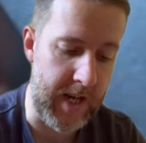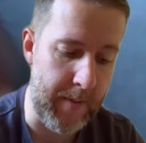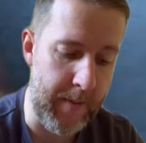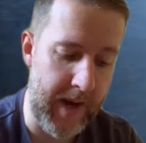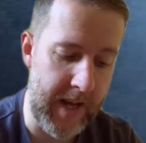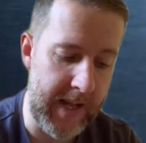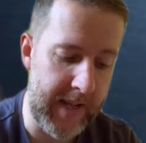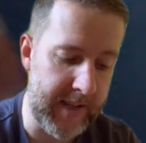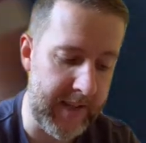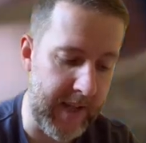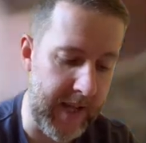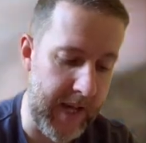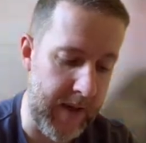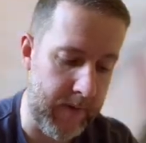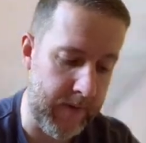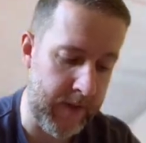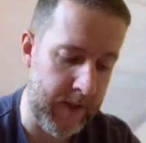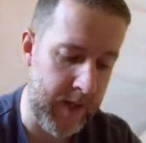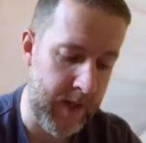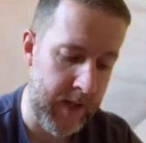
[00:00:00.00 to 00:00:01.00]
penny
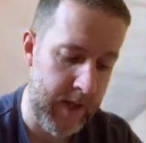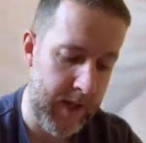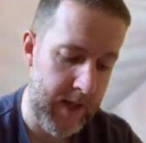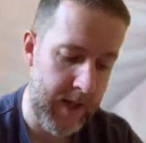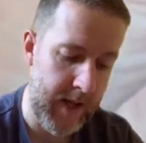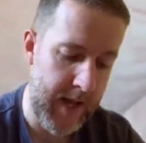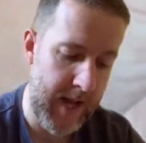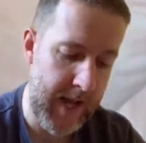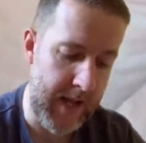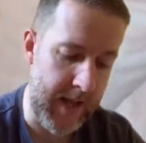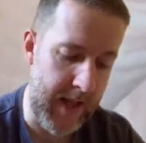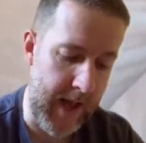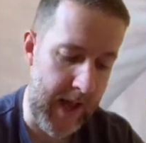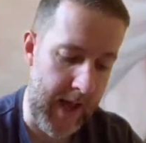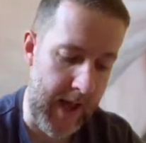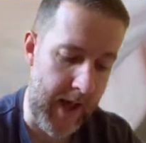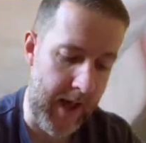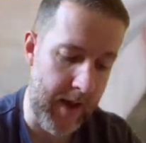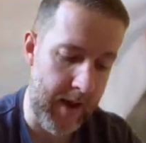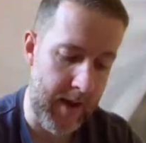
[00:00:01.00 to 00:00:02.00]
sleeves, in
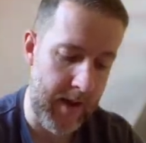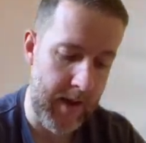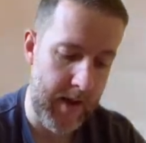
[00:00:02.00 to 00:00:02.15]
there,